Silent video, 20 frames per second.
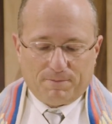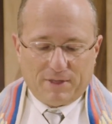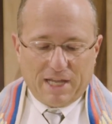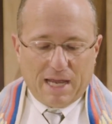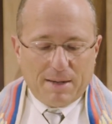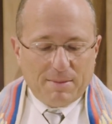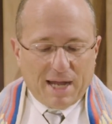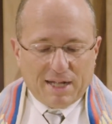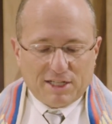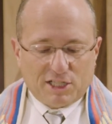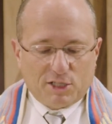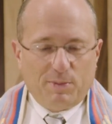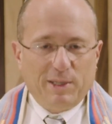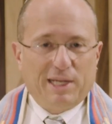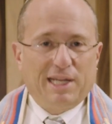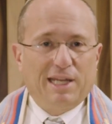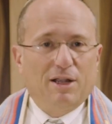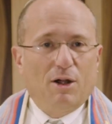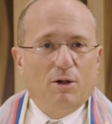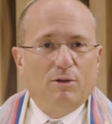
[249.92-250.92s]
I'm not
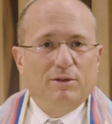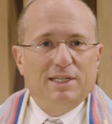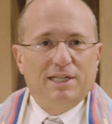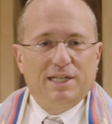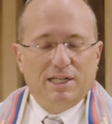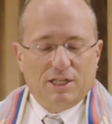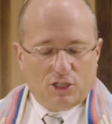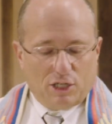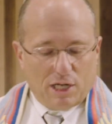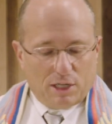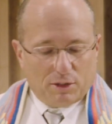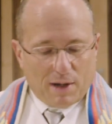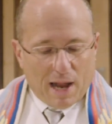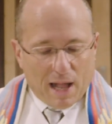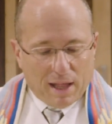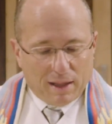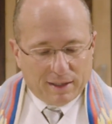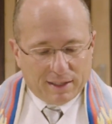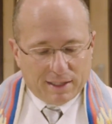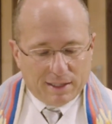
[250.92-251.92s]
speaking only in
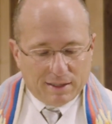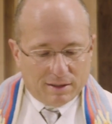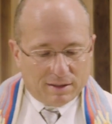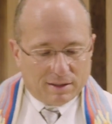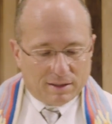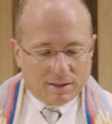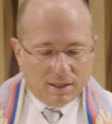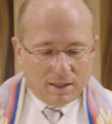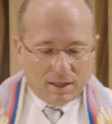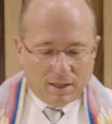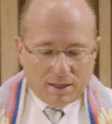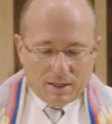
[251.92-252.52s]
generalities.